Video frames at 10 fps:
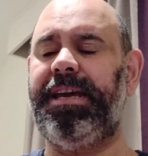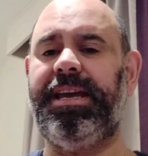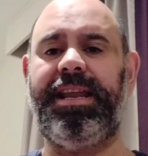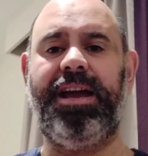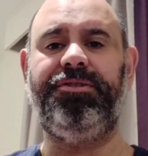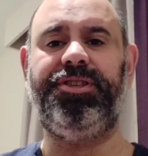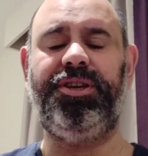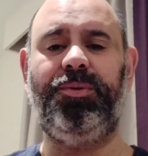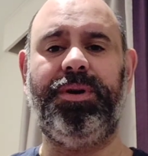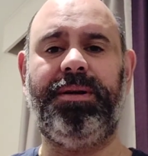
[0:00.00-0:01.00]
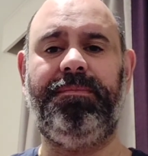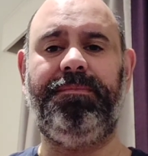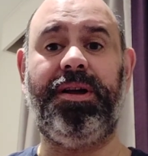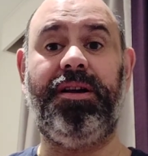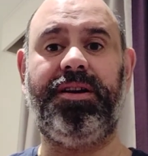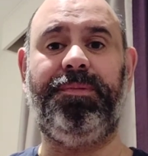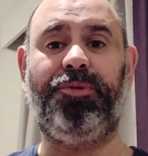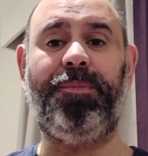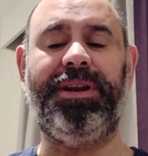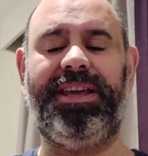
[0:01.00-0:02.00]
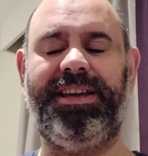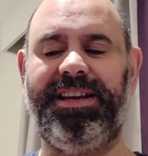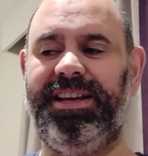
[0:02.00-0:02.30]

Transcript: and how to park properly.